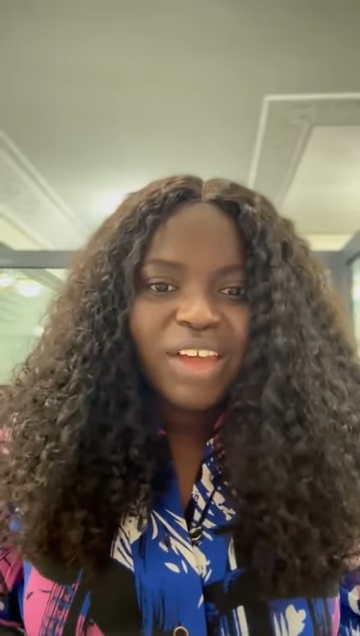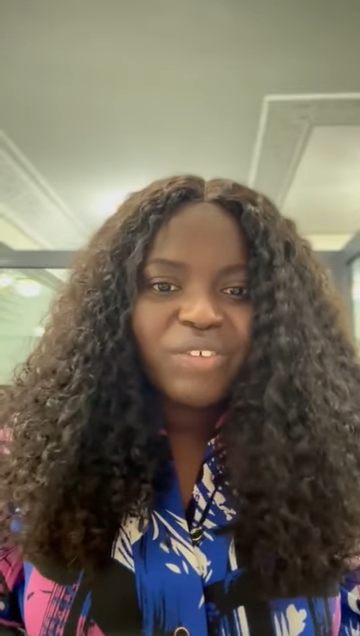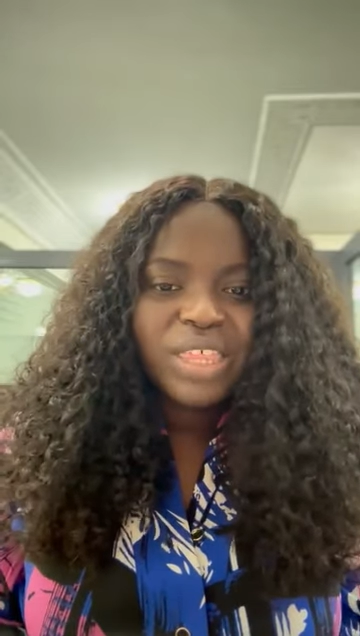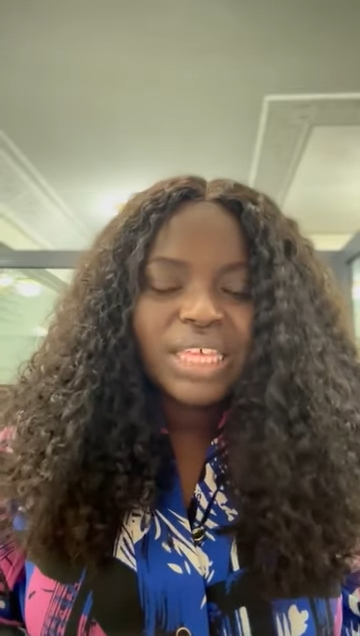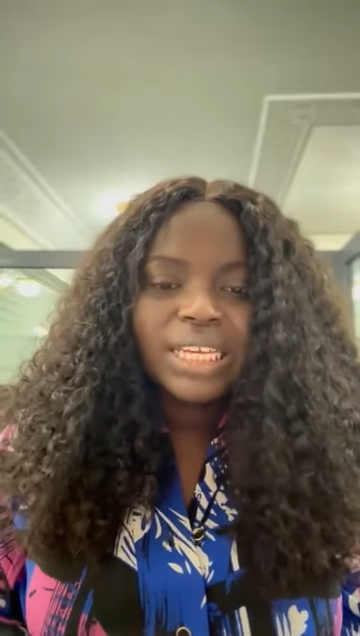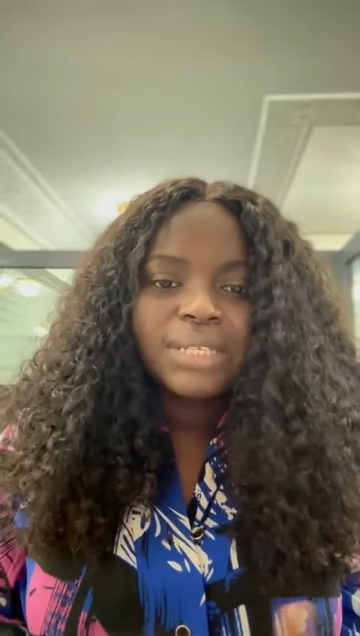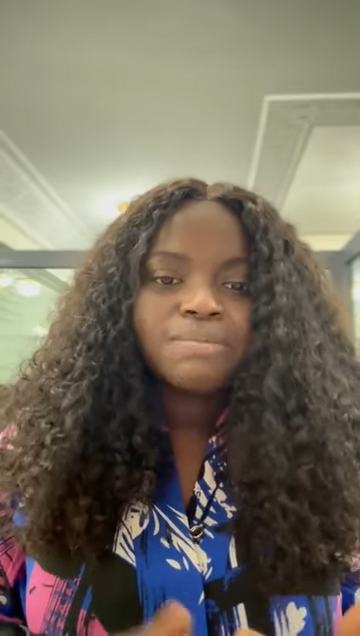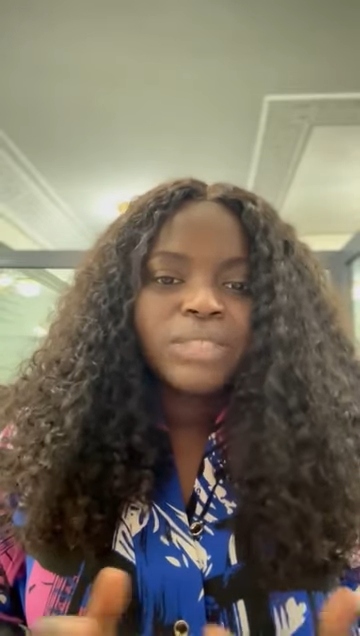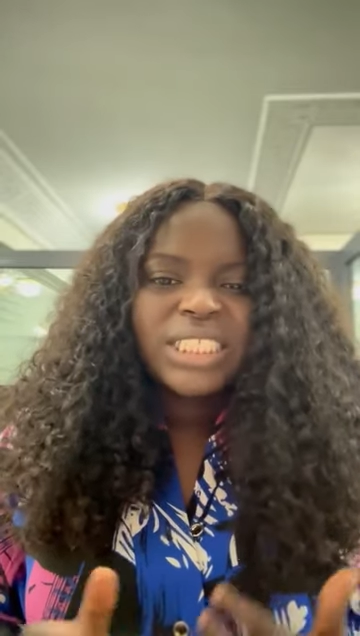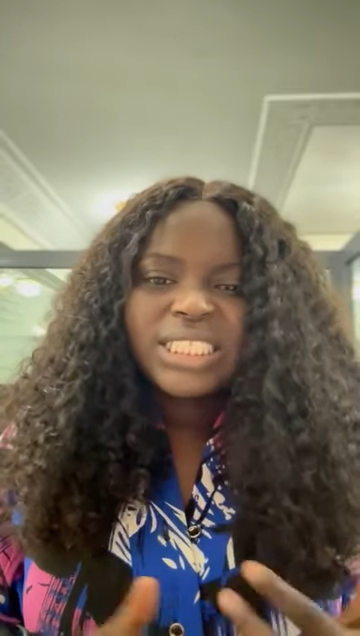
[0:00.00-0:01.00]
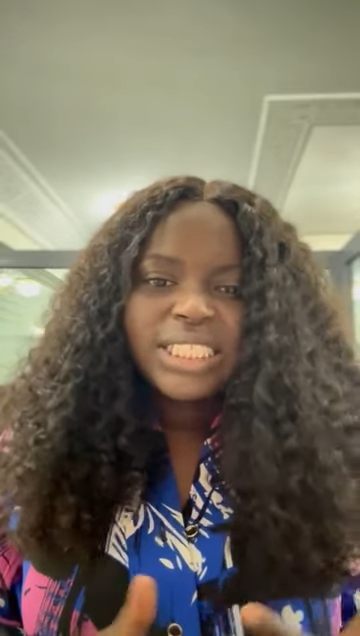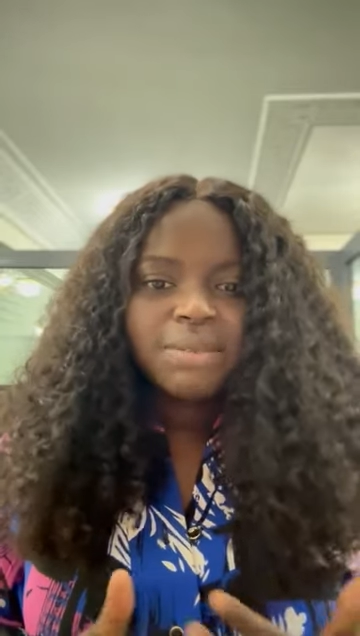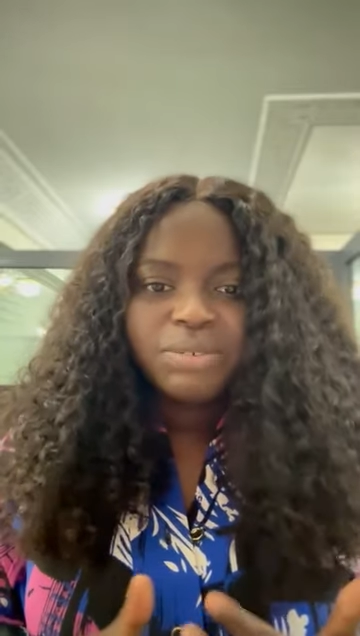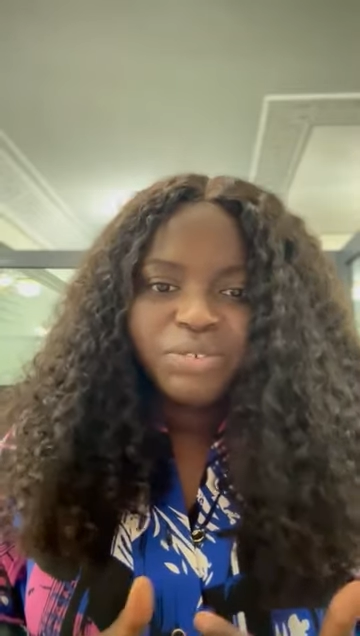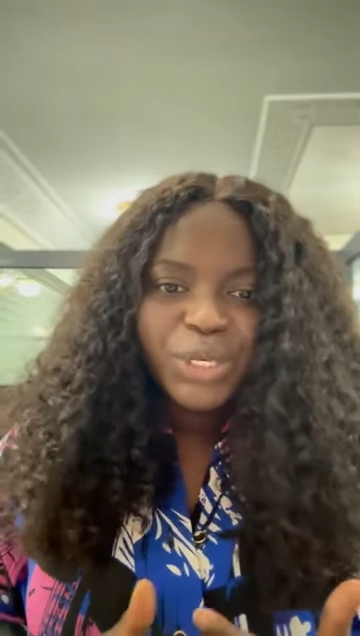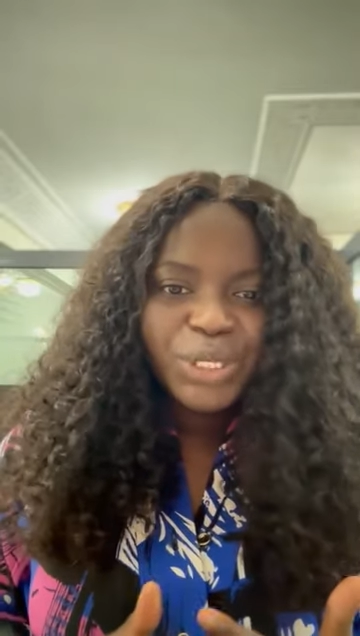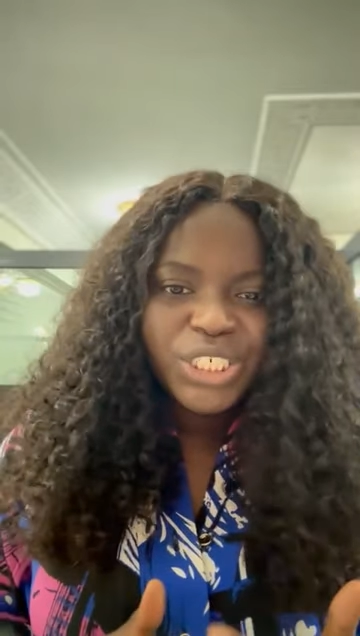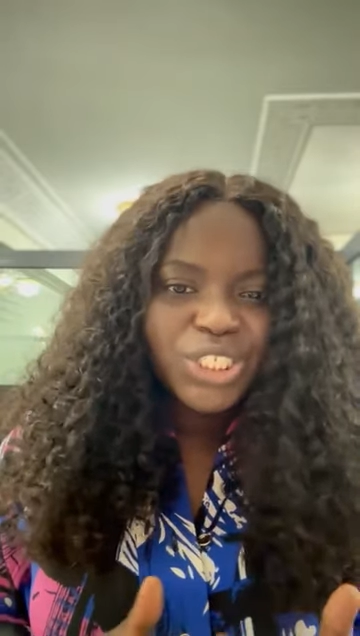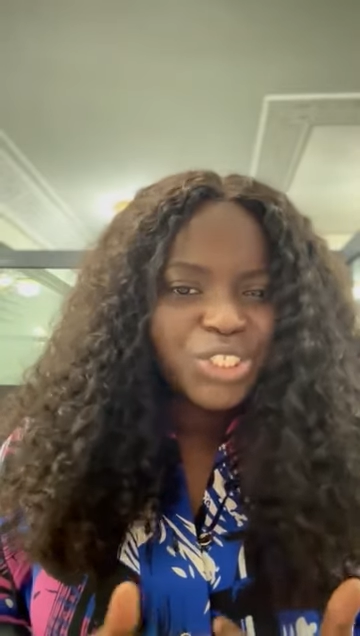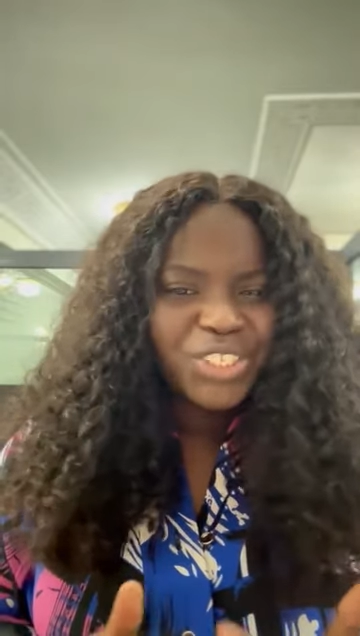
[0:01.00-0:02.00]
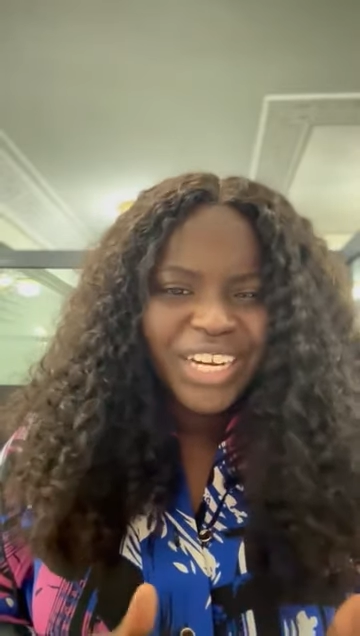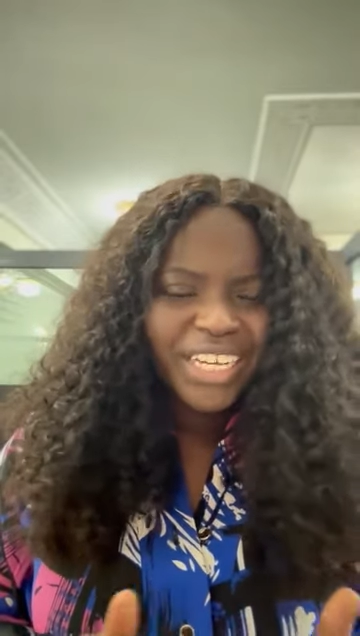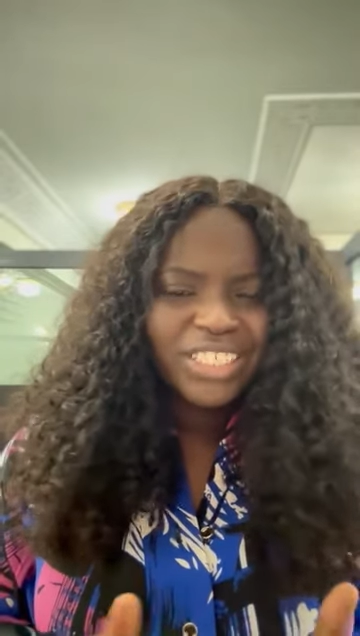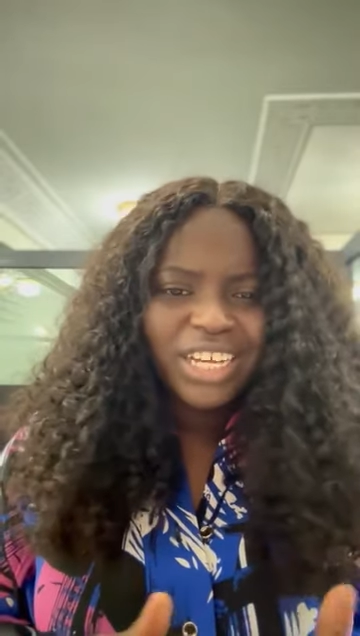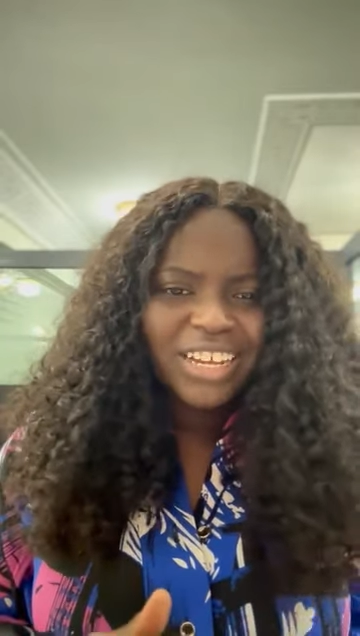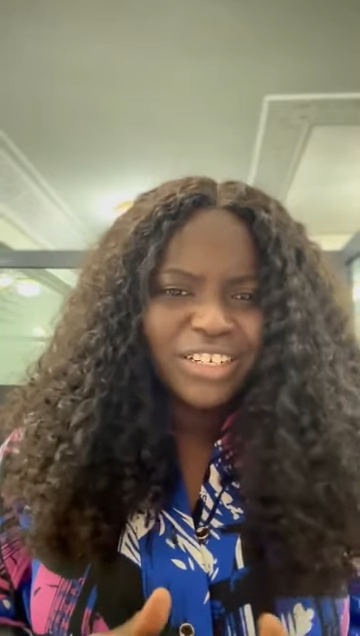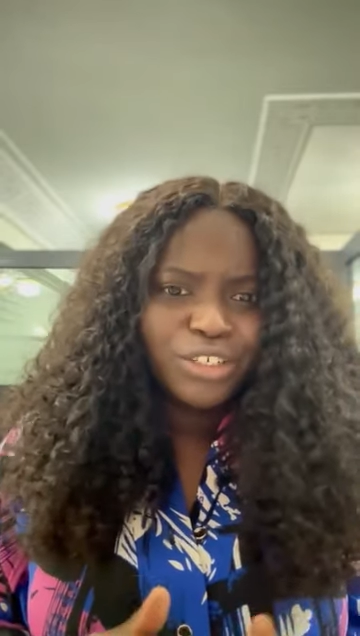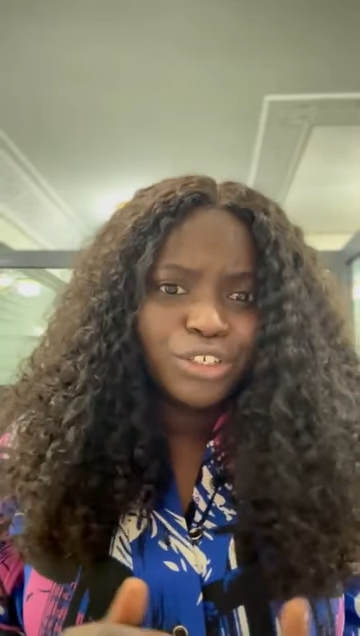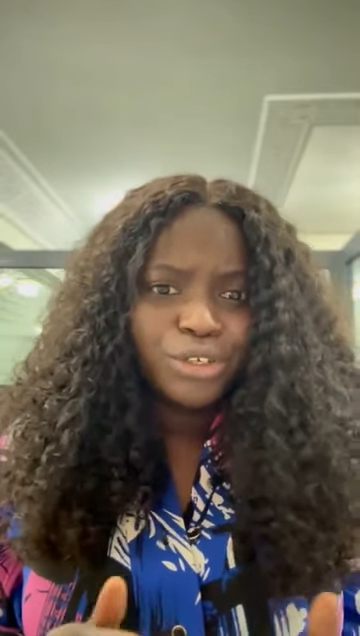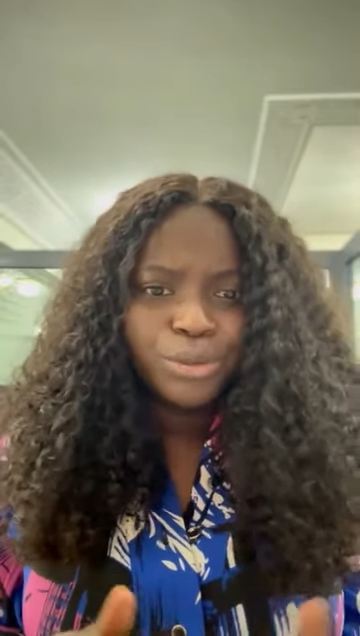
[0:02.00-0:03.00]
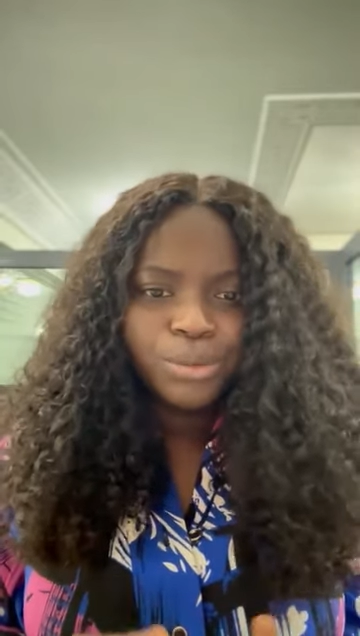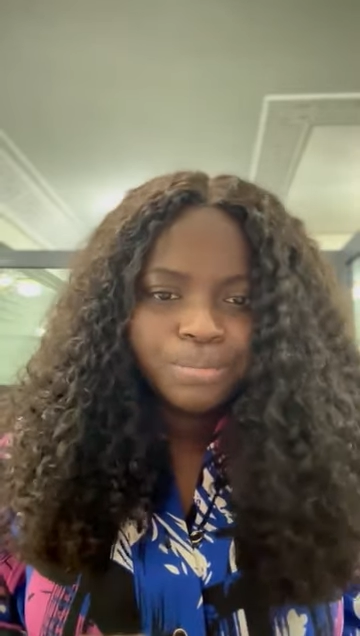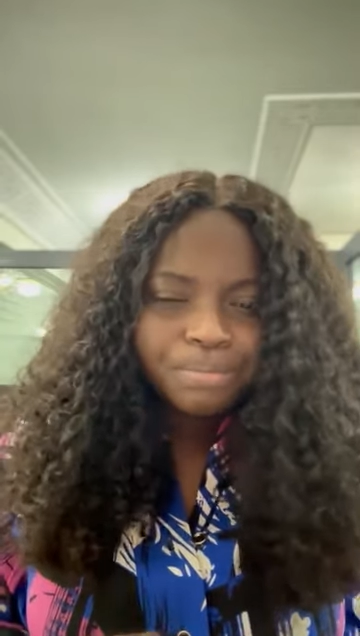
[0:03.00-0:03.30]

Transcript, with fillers: Everything seemed very strange and new.